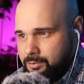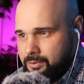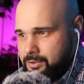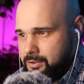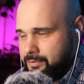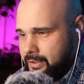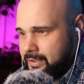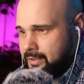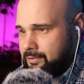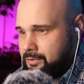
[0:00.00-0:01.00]
a search for
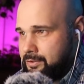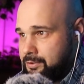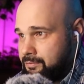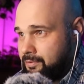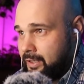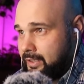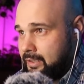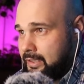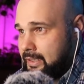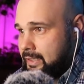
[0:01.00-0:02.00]
a7 III, you should find
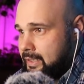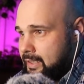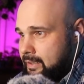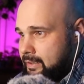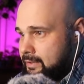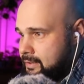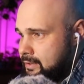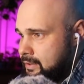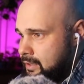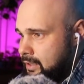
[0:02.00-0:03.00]

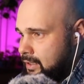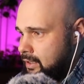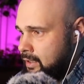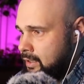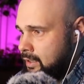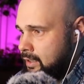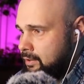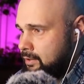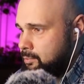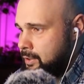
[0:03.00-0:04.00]
this
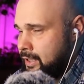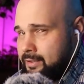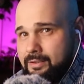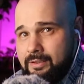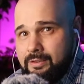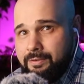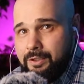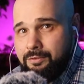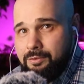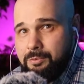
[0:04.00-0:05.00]
behind the scenes
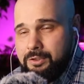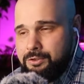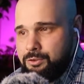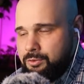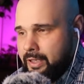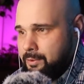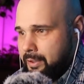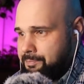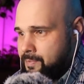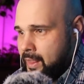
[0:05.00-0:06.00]
video from this shoot.
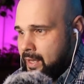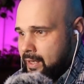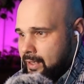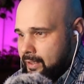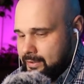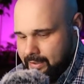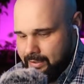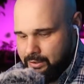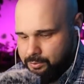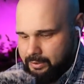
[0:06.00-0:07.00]
Anyway, let's get
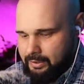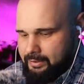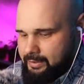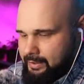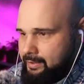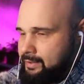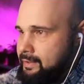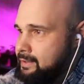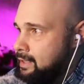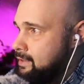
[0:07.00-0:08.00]
into it. Let's get into the
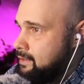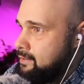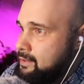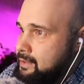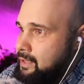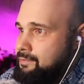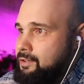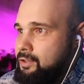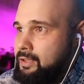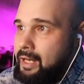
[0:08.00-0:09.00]
technical stuff and
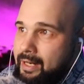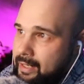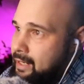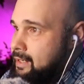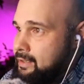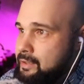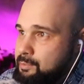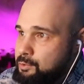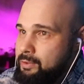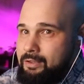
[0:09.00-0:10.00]
learn how to
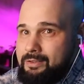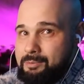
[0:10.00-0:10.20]
smooth out some